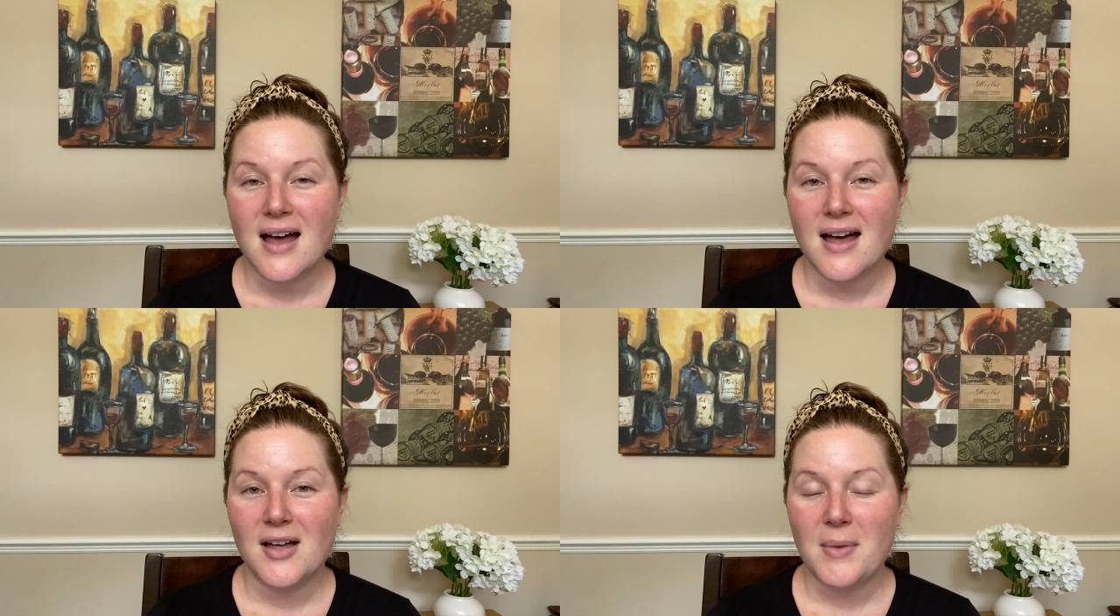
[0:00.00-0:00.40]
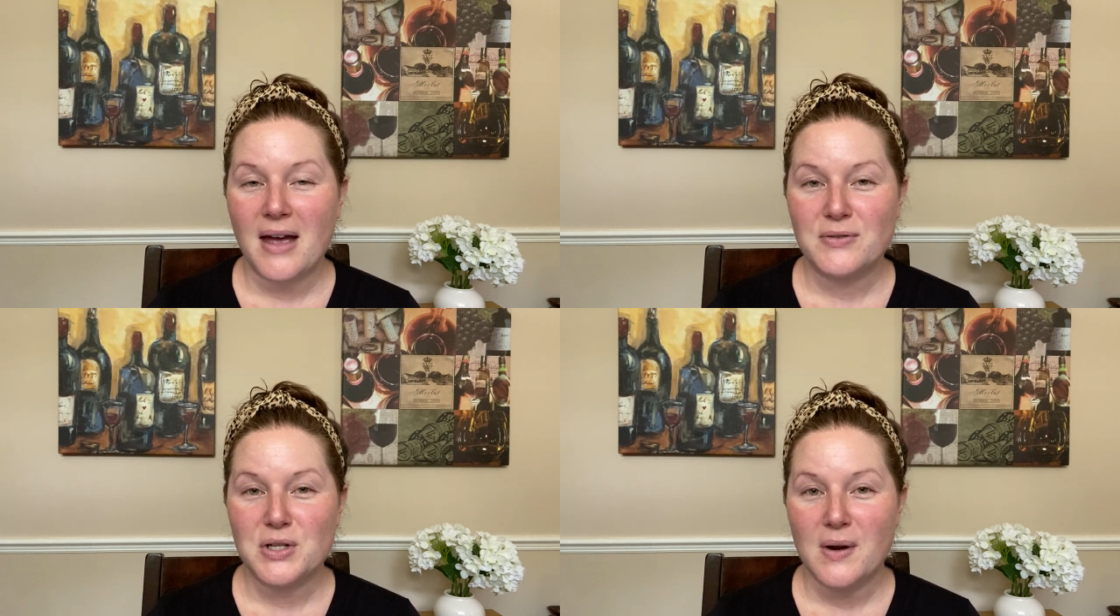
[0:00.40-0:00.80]
um,
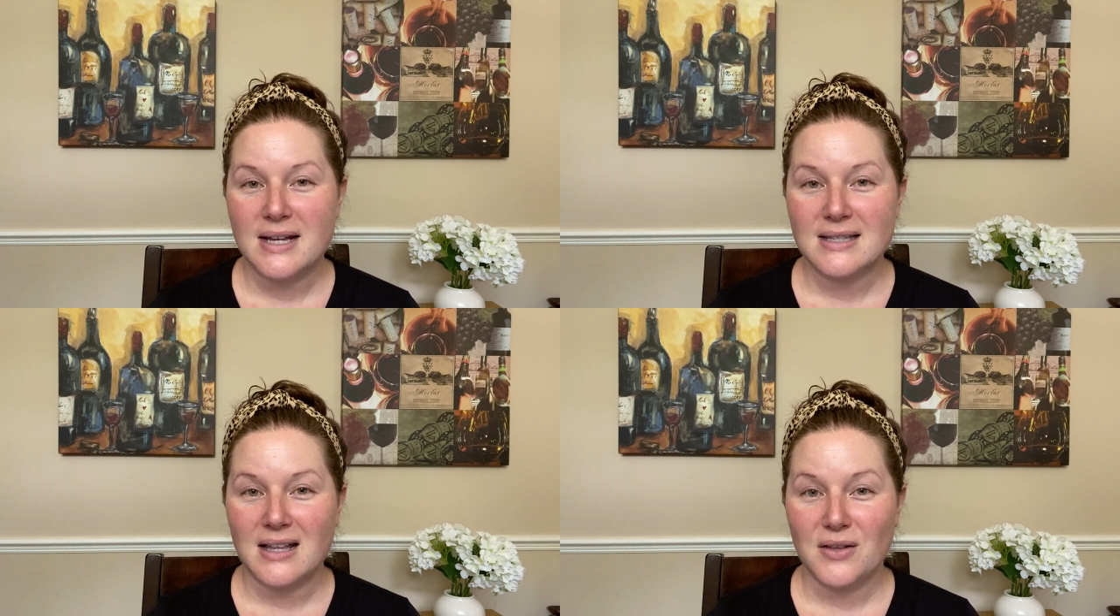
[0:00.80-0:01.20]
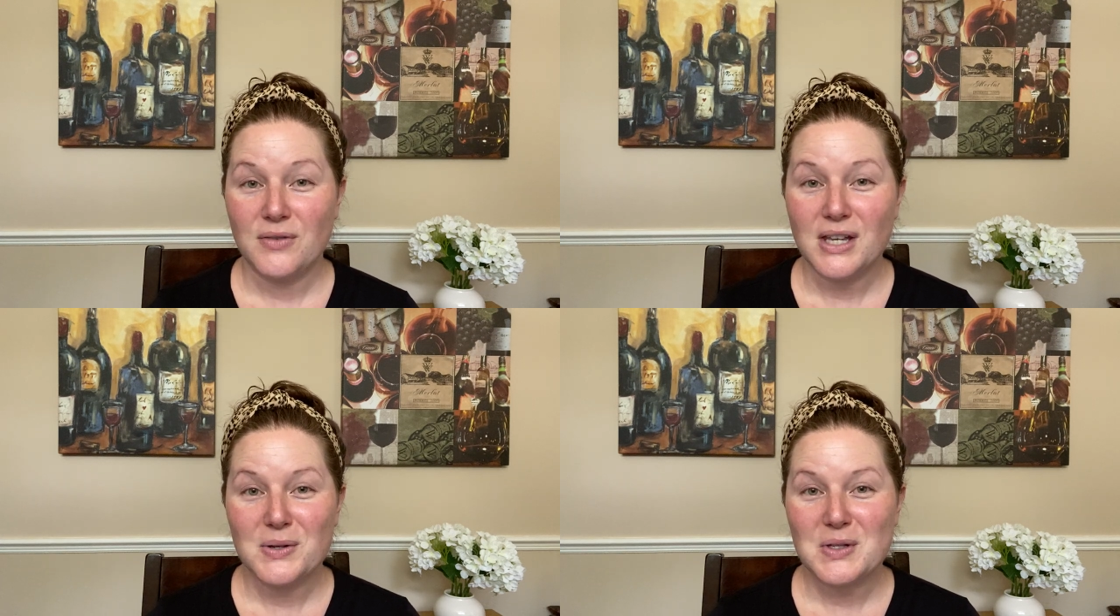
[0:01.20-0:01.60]
after you guys liked the
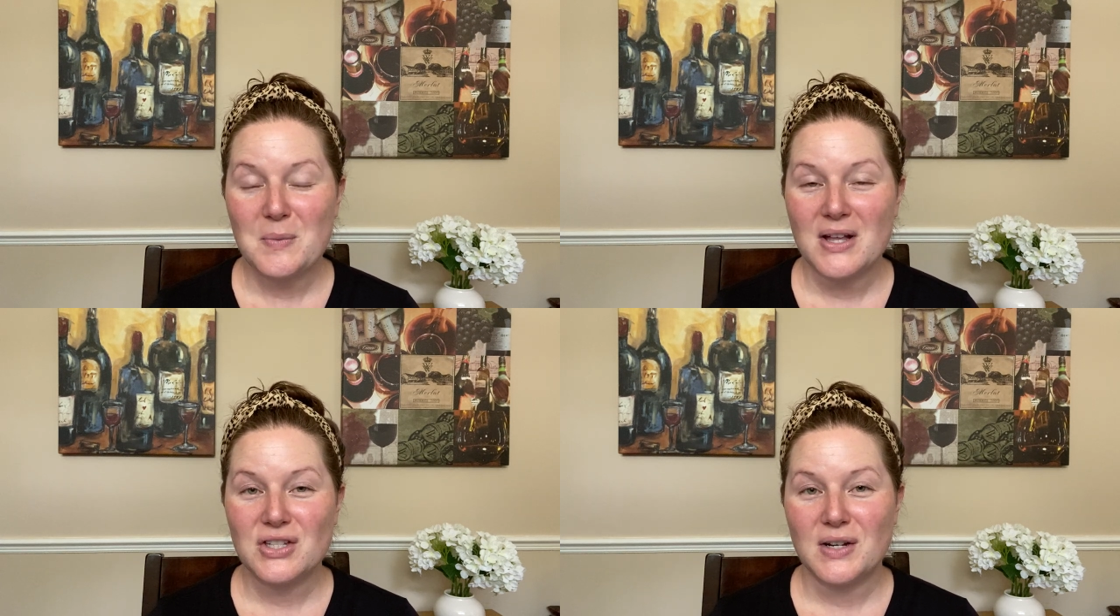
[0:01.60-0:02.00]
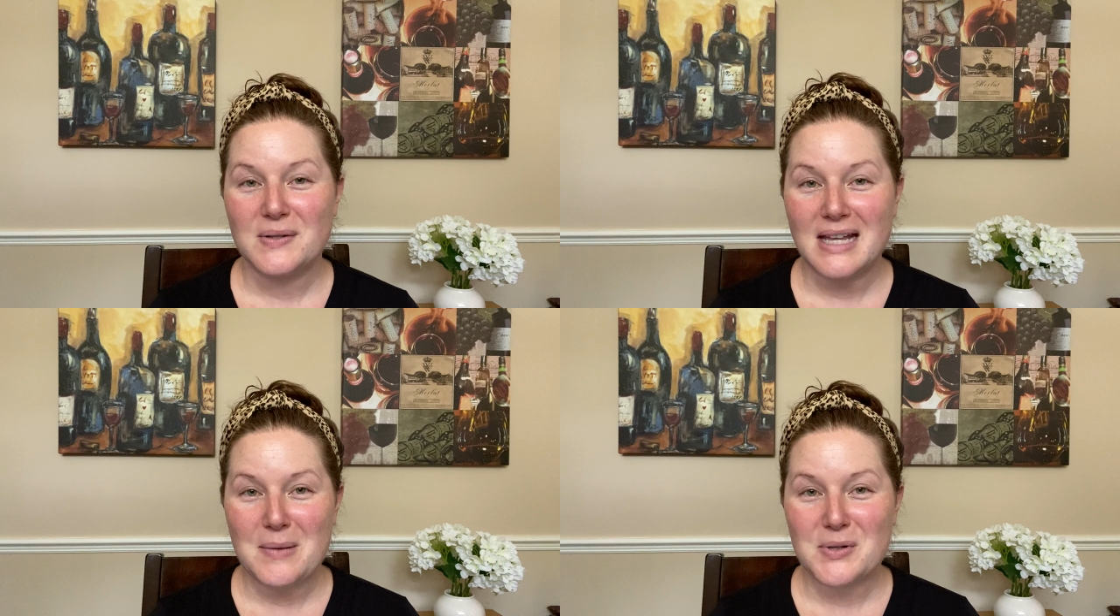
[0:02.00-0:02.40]
video so much, and I
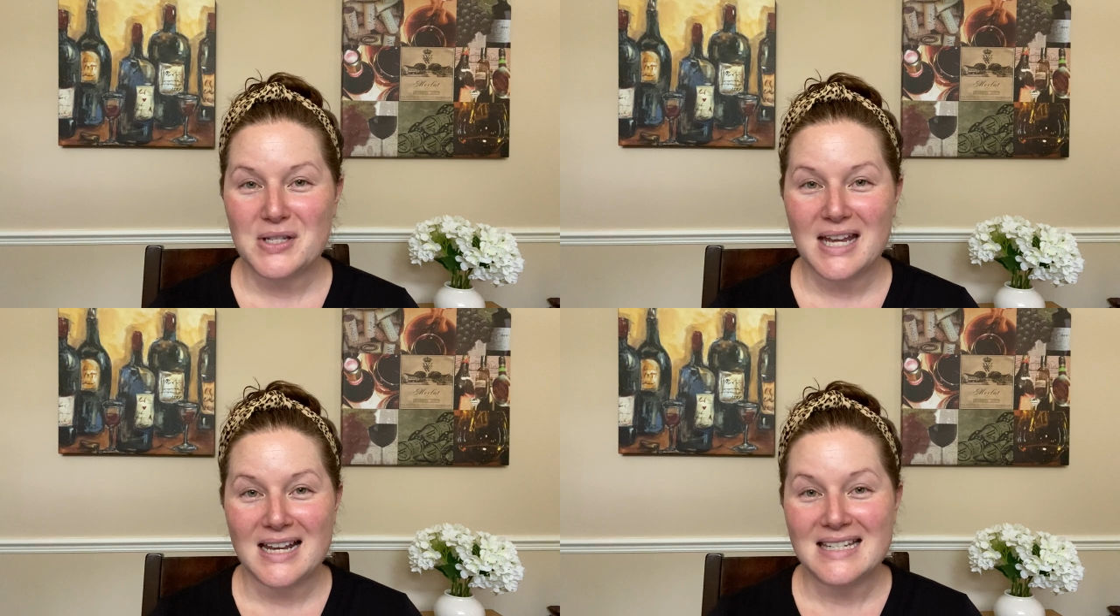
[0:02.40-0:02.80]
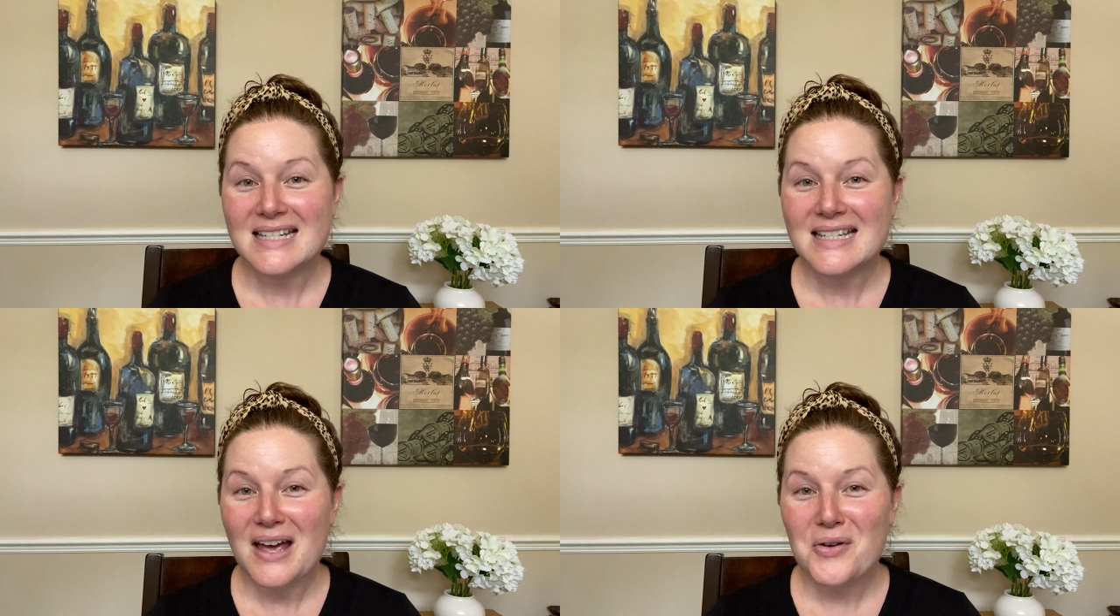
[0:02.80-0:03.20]
was able to get a
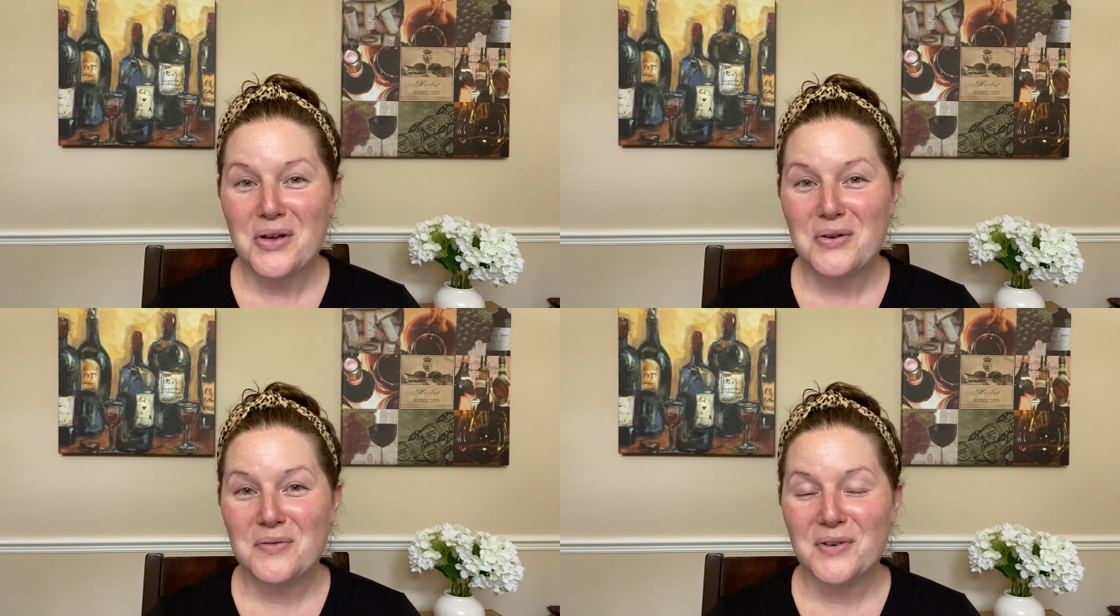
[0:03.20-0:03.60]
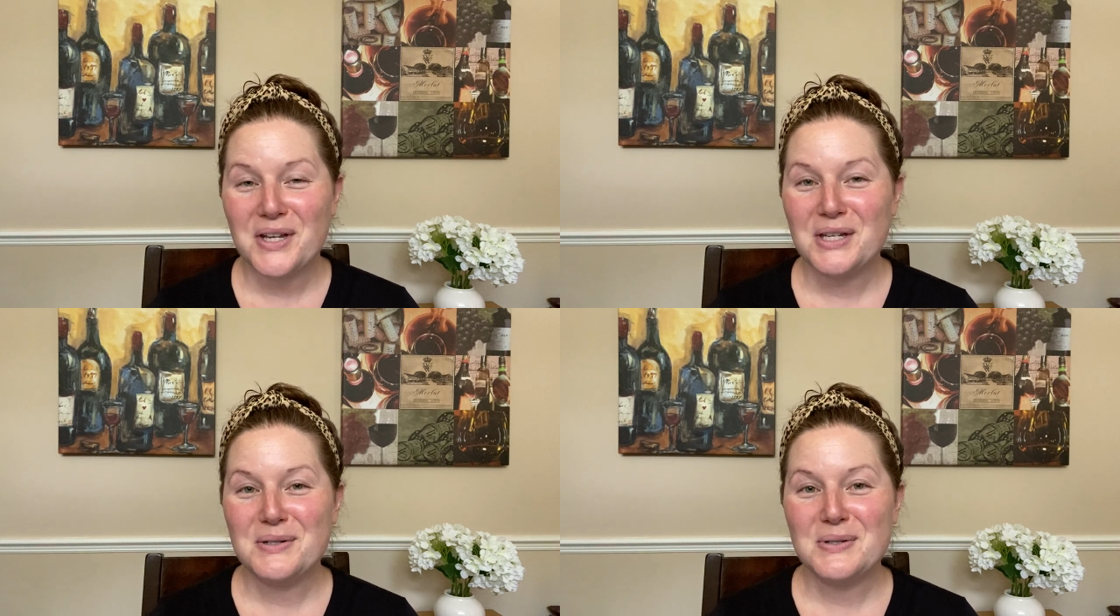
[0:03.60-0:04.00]
discount code for
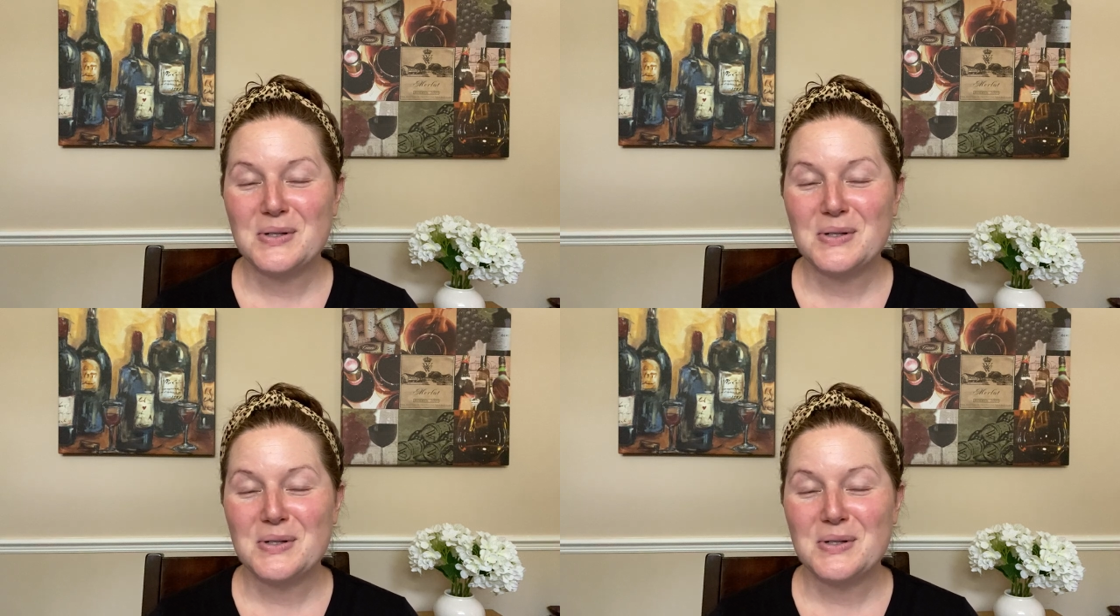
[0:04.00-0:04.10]
you.